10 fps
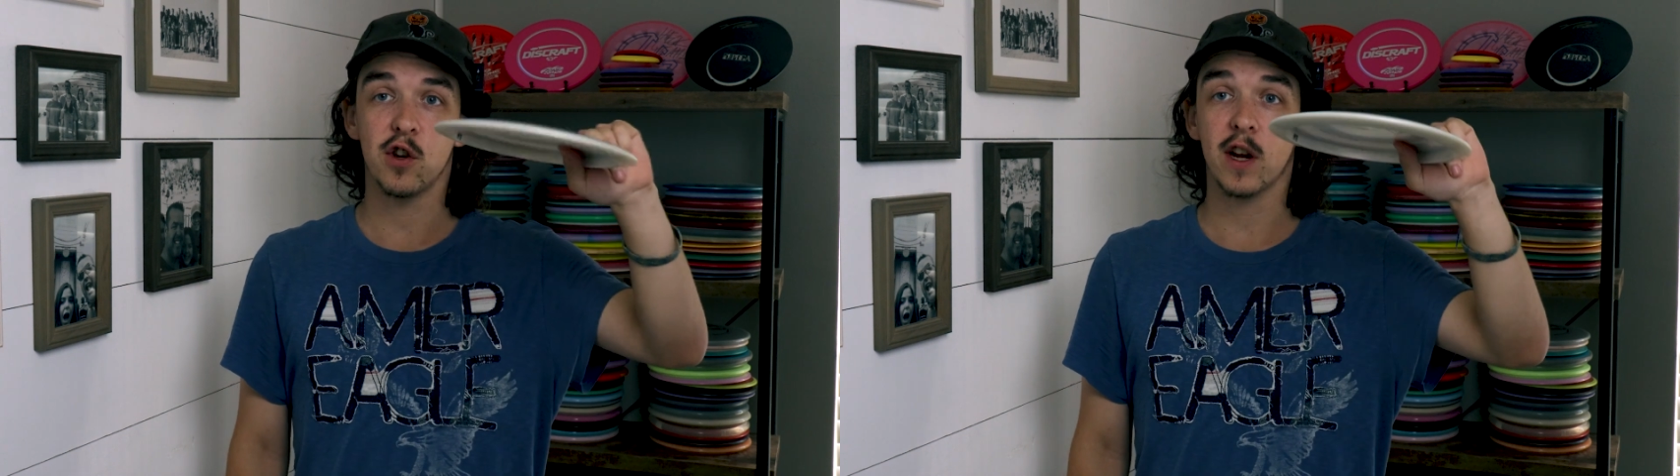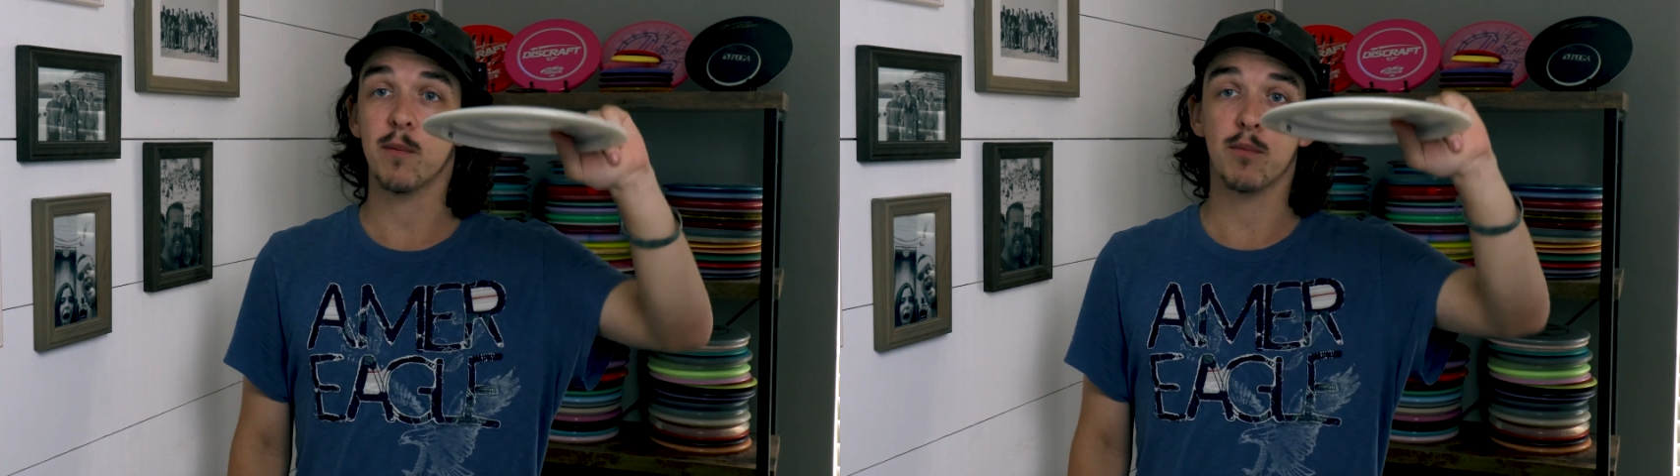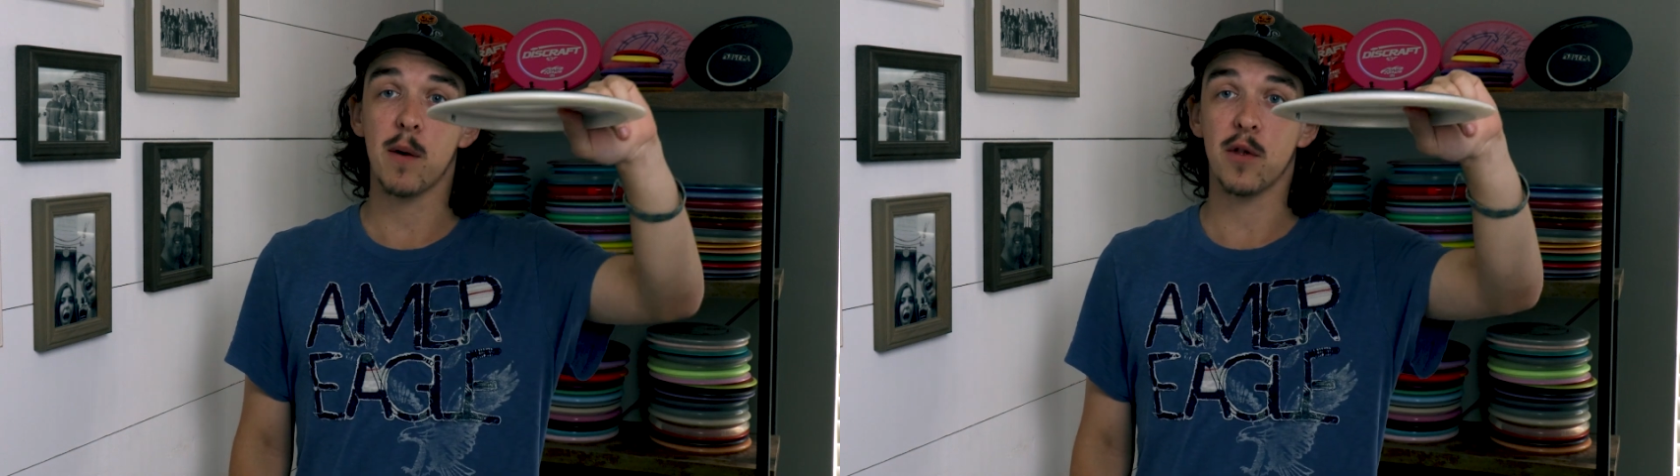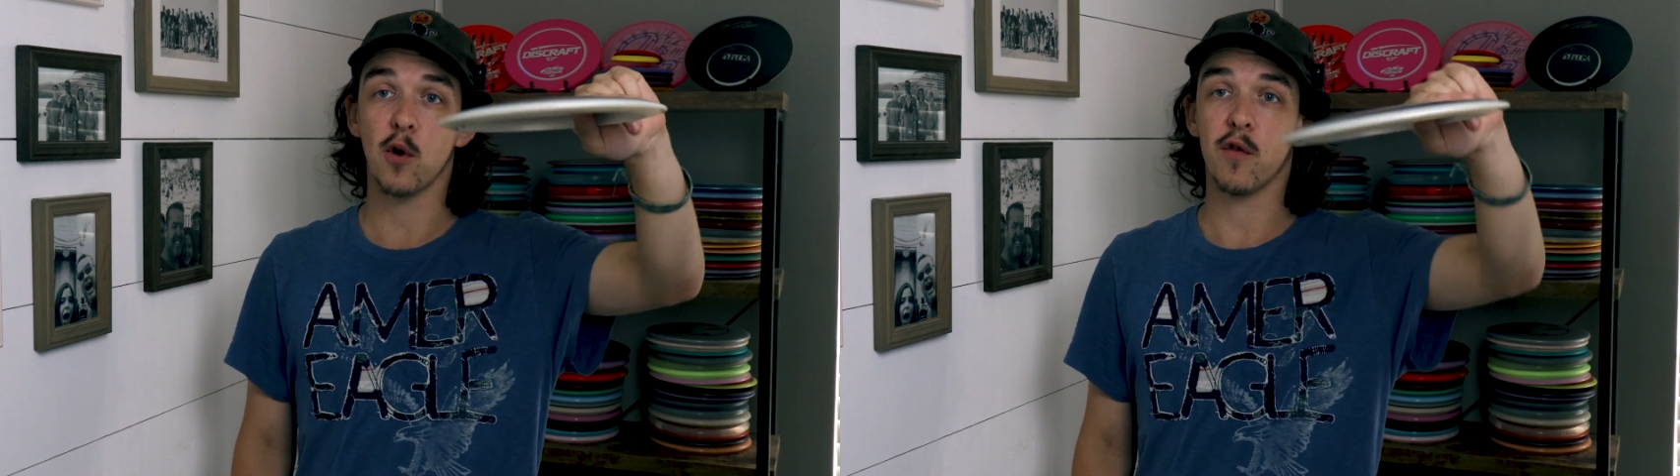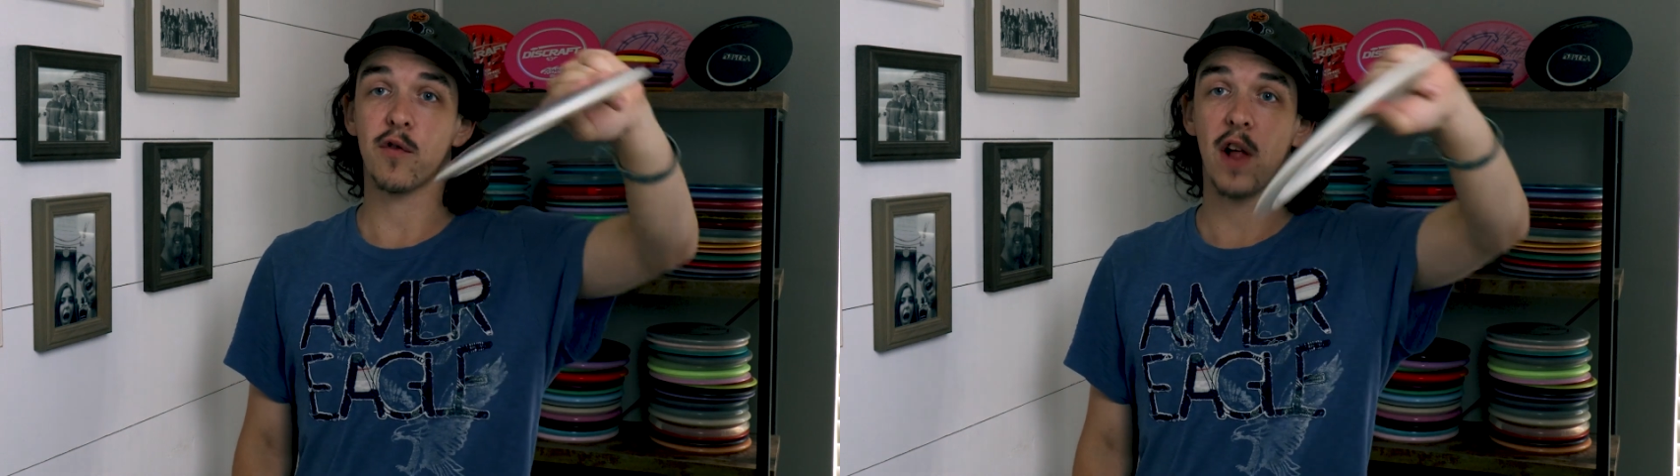you can probably
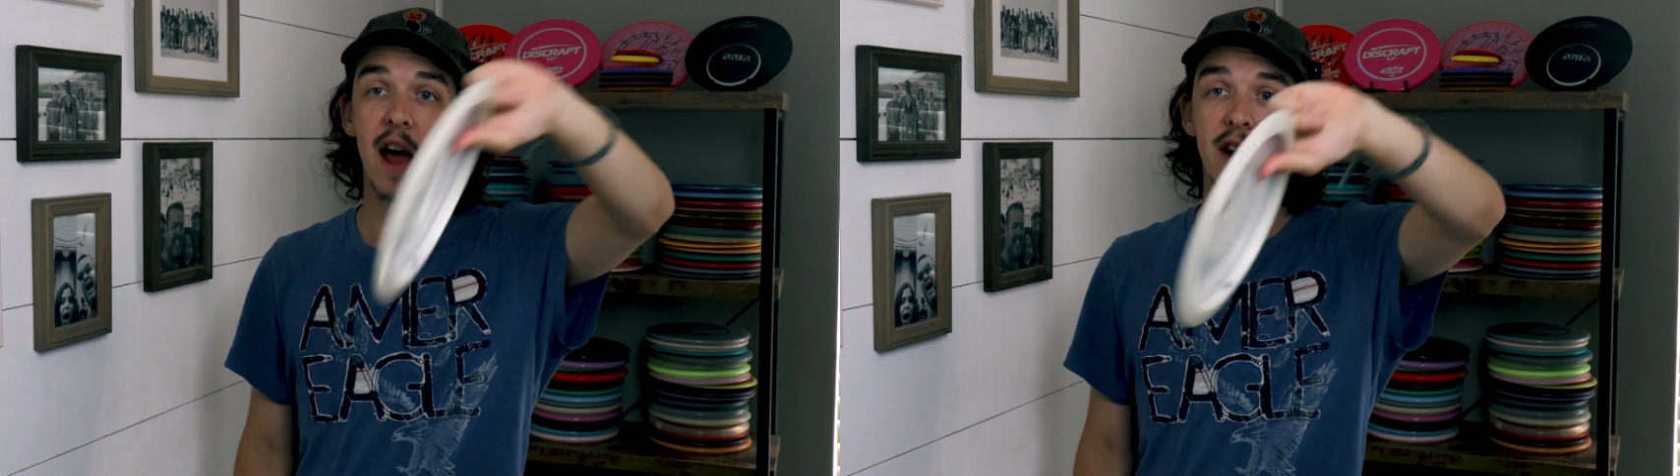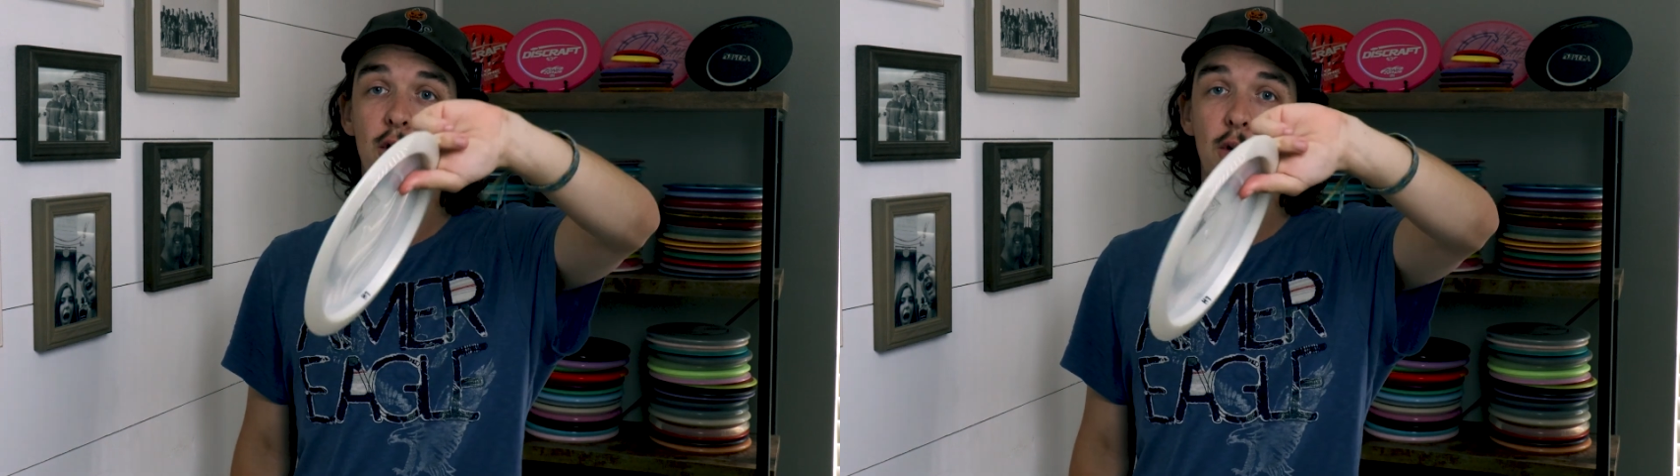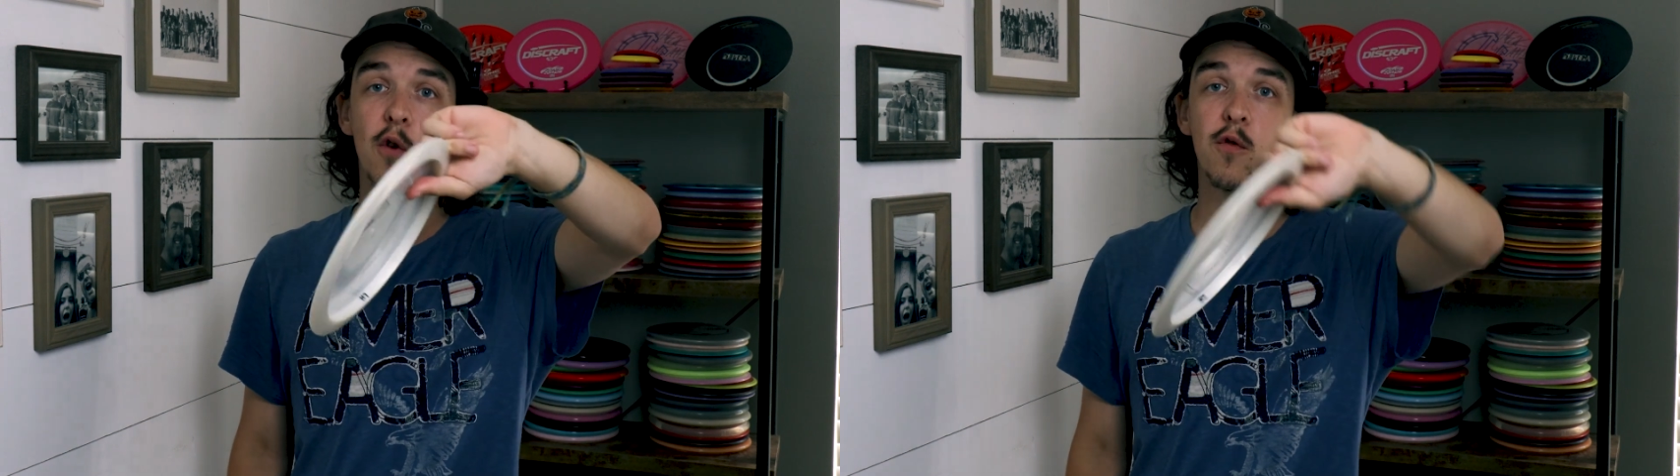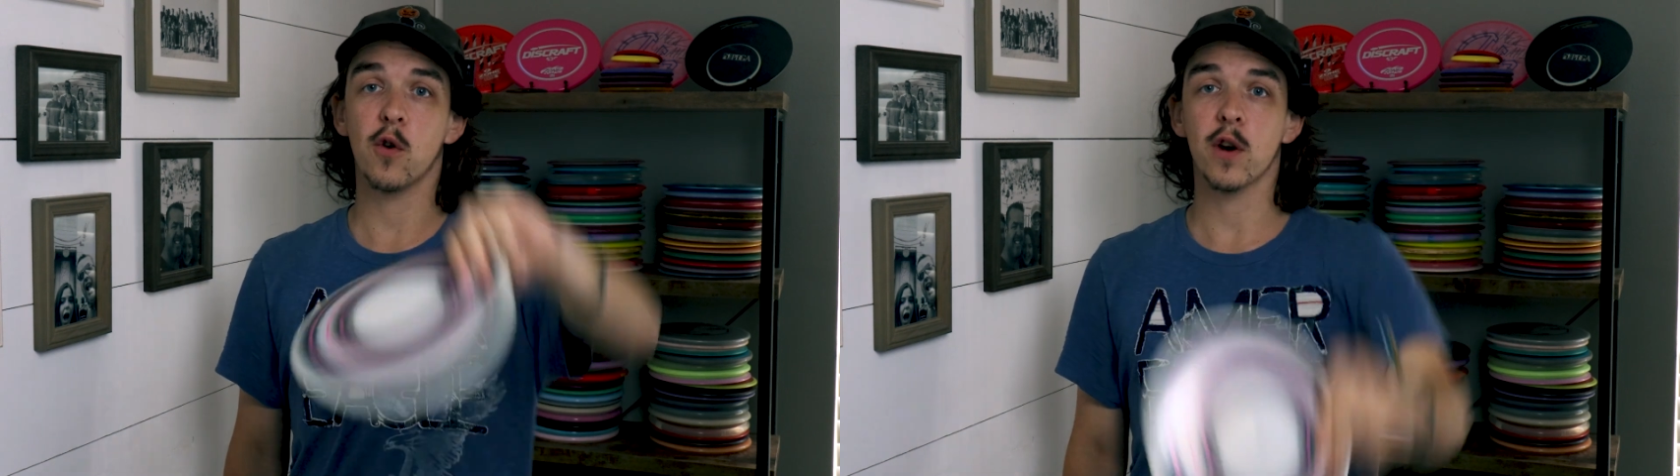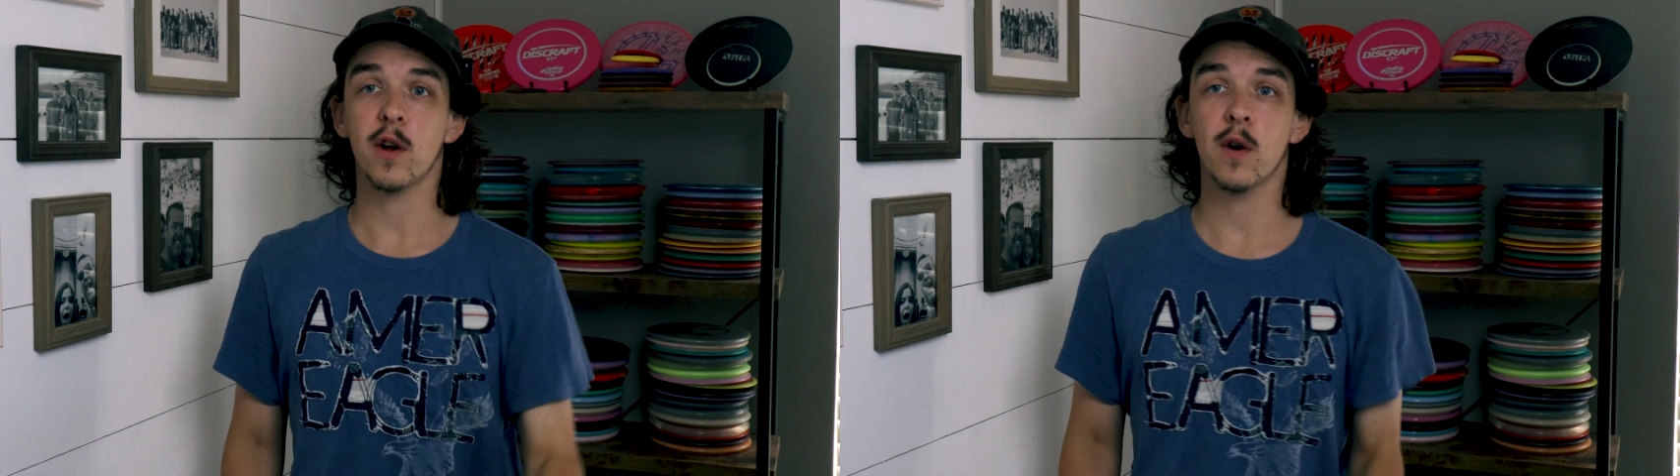throw it flat and it'll roll
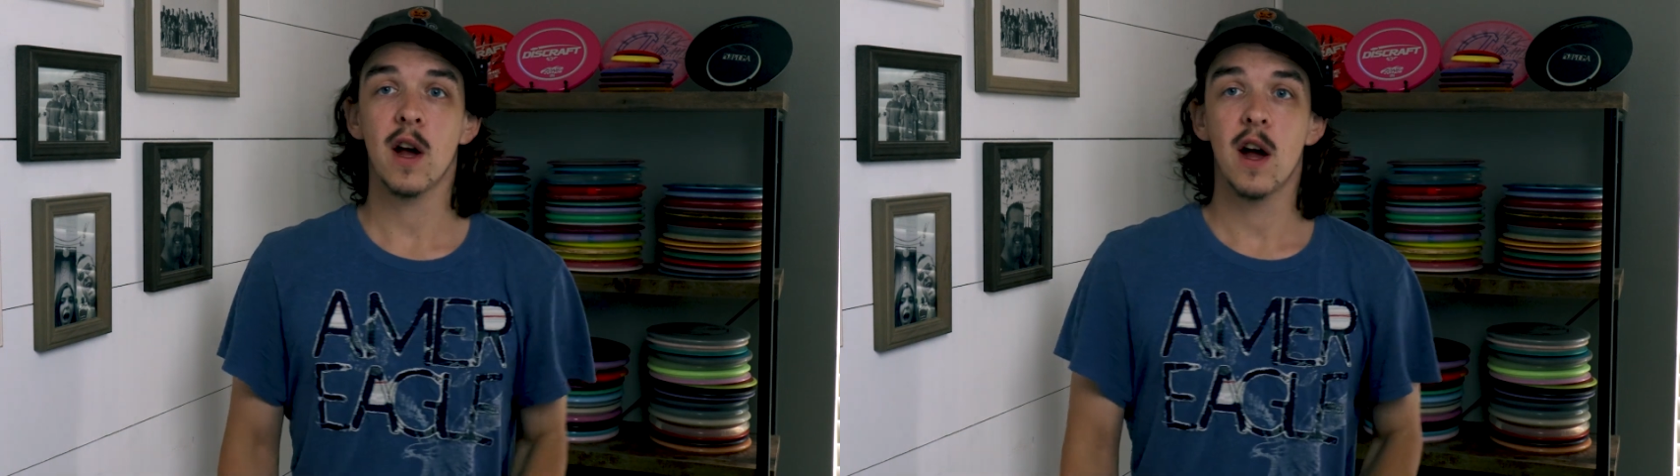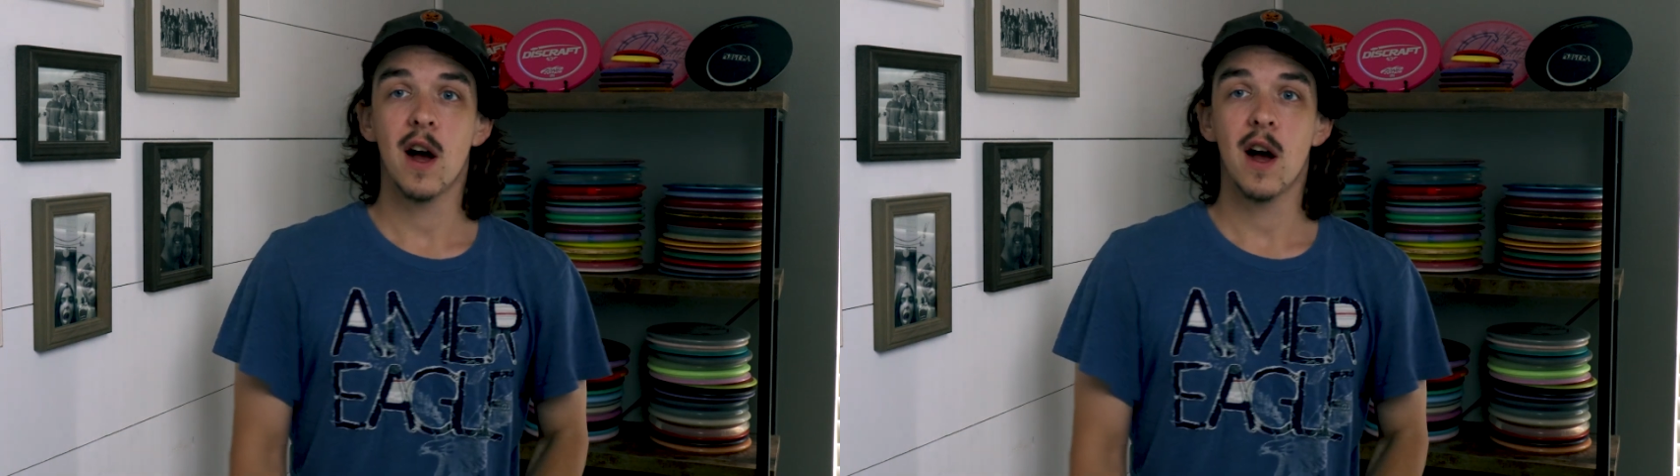for you,